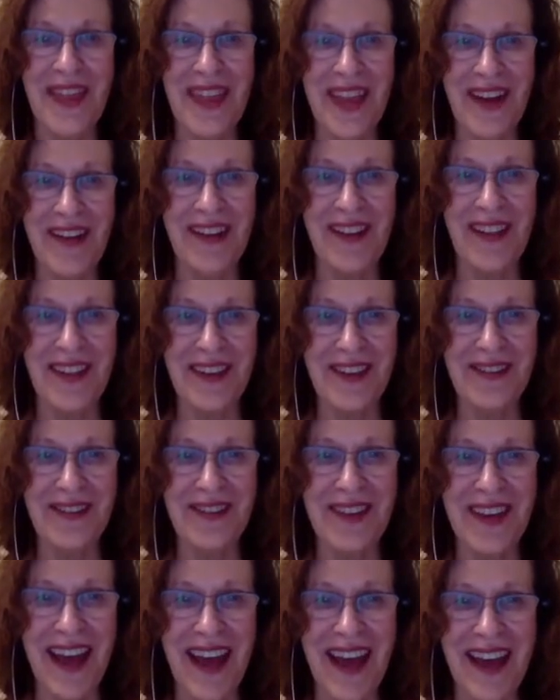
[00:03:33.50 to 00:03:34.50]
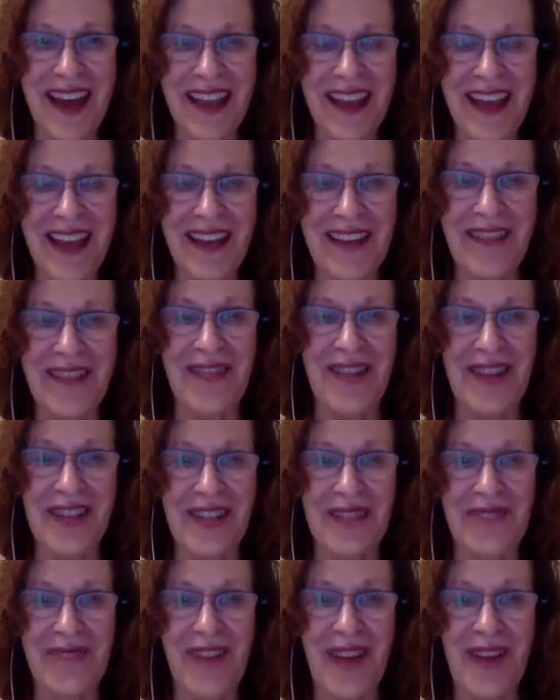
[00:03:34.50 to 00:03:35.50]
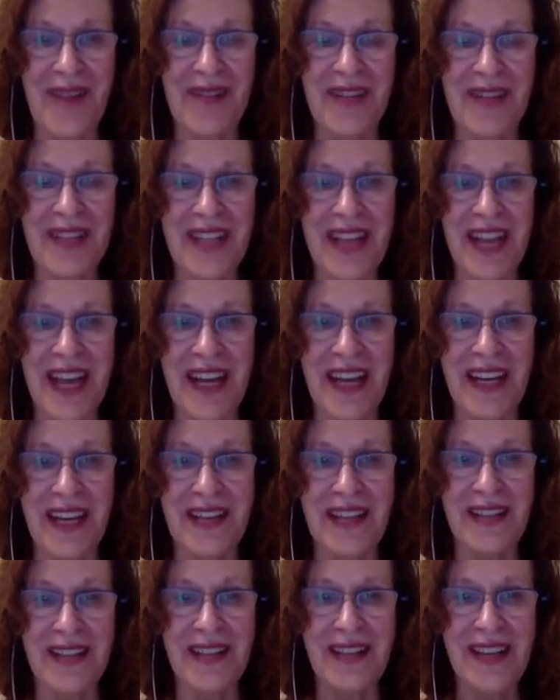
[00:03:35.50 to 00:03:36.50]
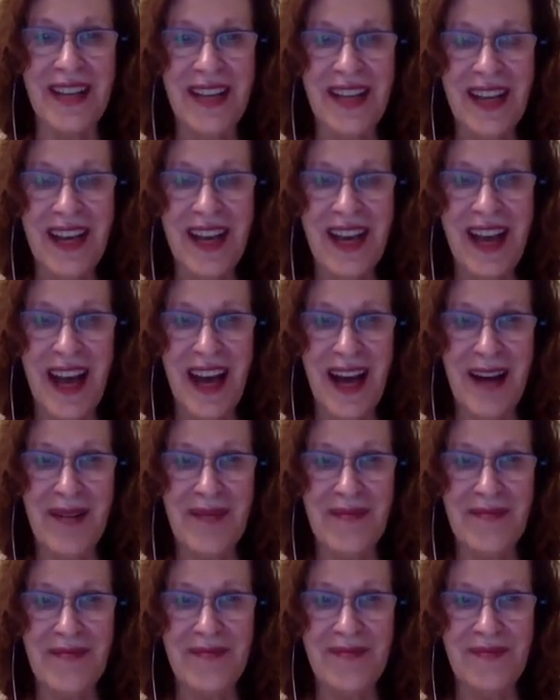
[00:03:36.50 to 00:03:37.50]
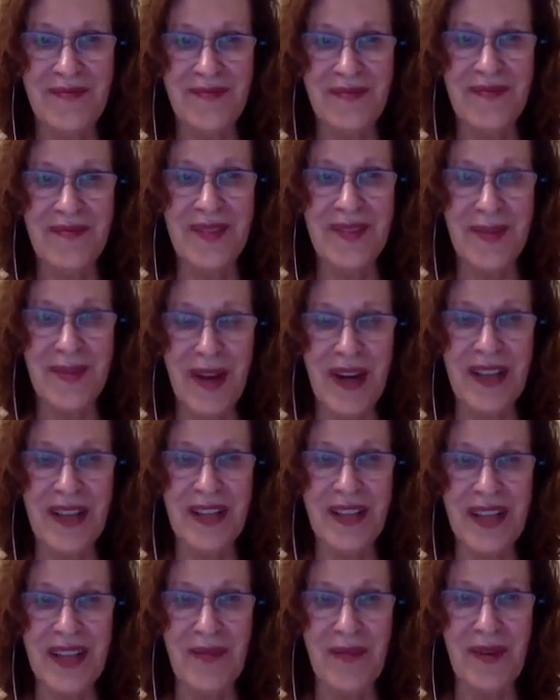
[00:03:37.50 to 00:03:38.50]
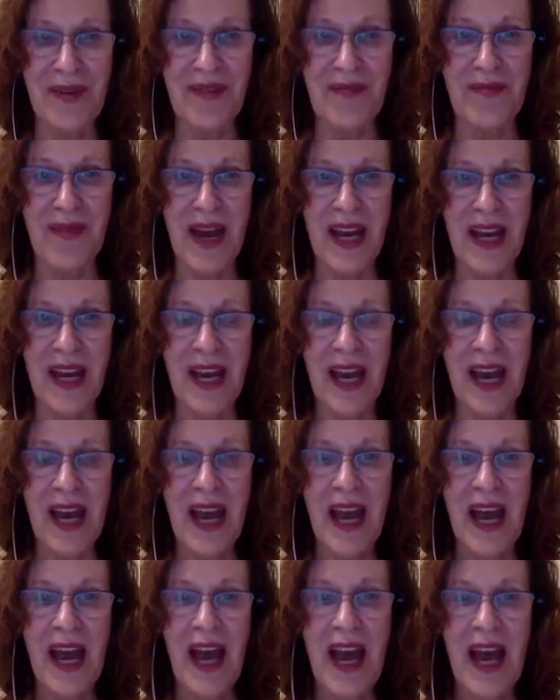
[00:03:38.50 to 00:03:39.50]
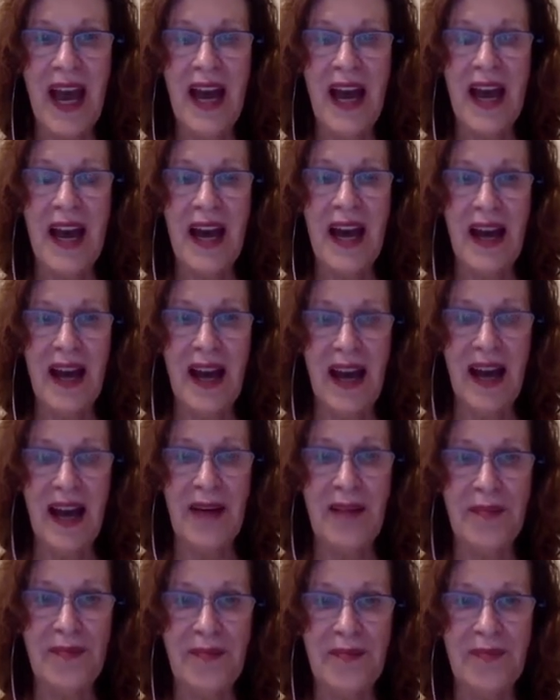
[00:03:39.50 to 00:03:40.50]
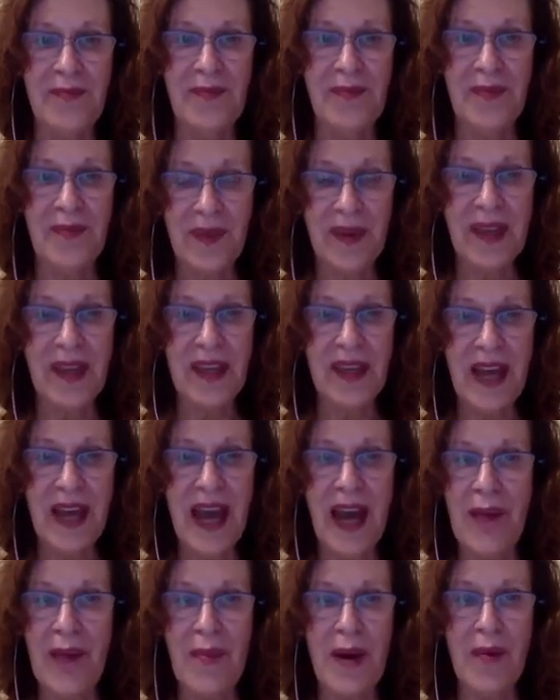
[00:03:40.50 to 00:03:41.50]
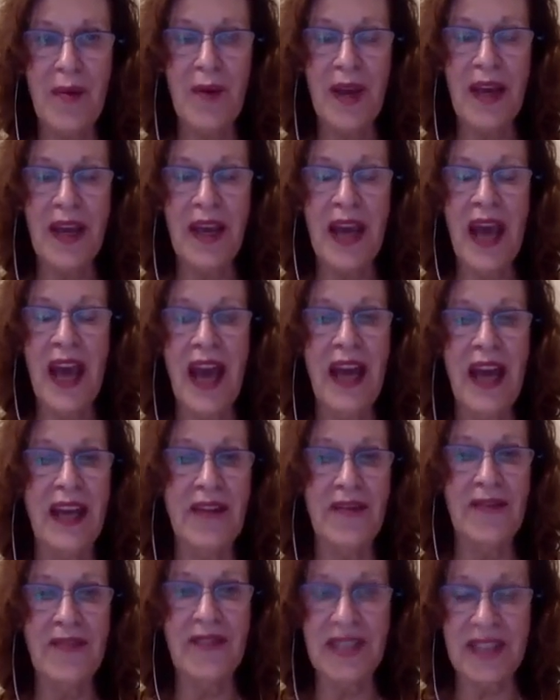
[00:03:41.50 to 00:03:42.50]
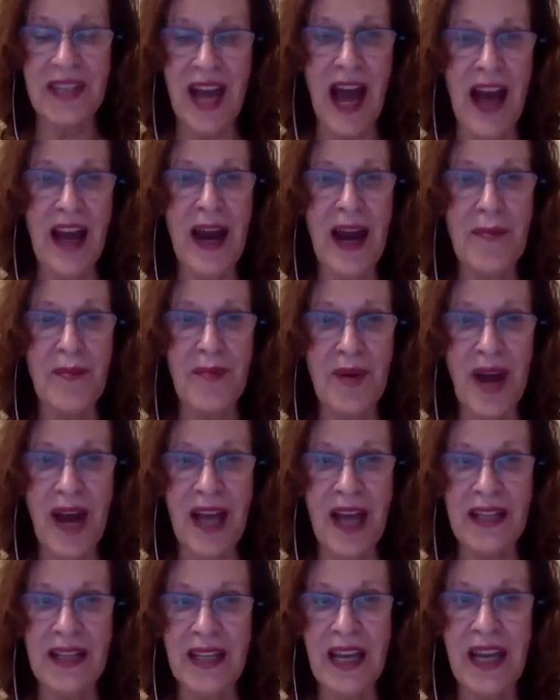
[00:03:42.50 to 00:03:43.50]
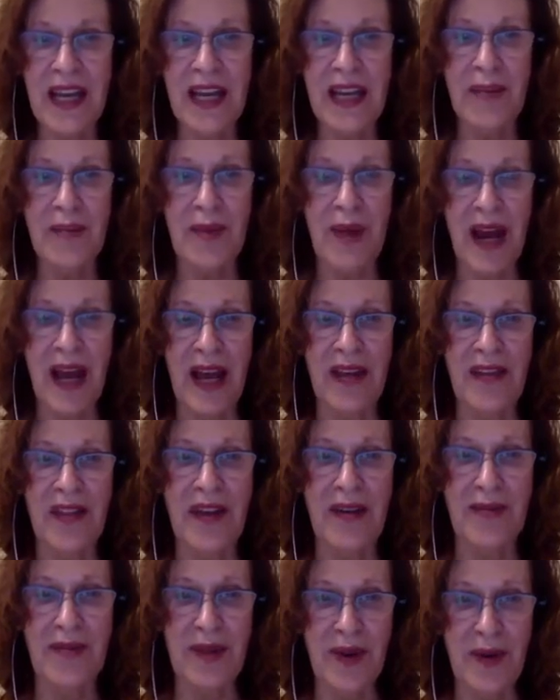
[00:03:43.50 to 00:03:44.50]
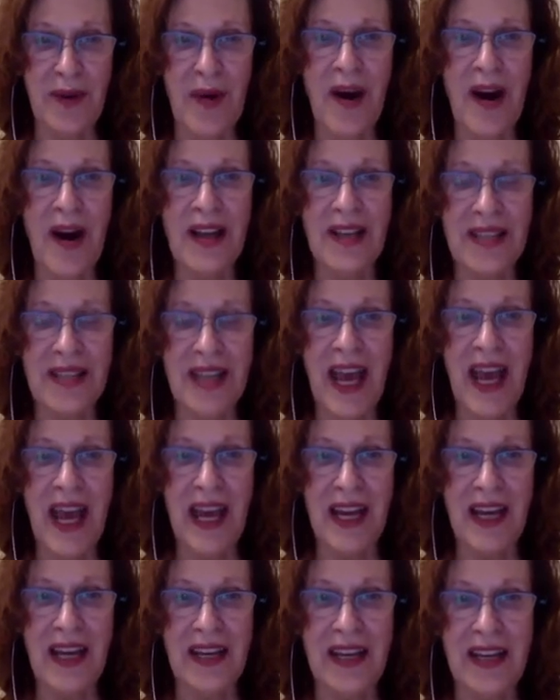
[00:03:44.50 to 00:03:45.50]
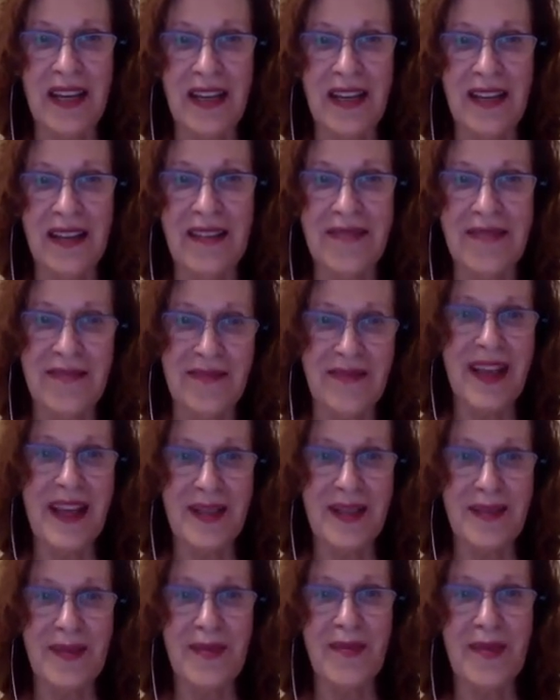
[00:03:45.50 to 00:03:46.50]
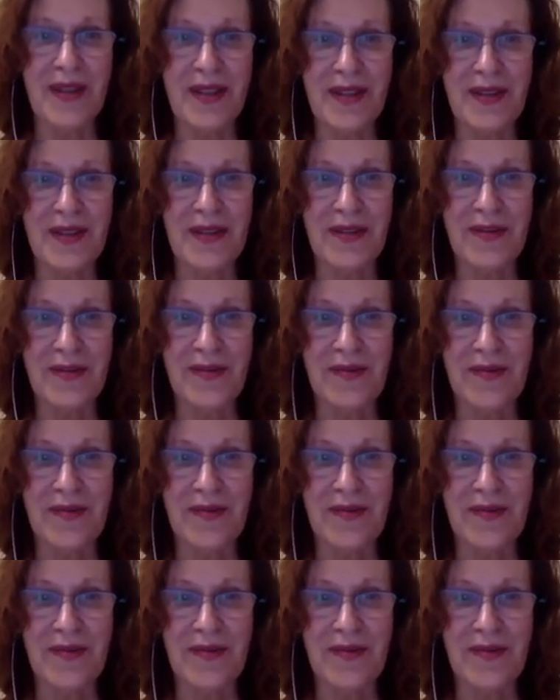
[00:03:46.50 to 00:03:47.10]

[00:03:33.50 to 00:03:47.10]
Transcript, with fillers: They're in the UK. They've got some fabulous hand knitted um, sweaters that we've made. Um, yeah, but we hand it for startup brands, any brand that requires hand knitting, that's what we do.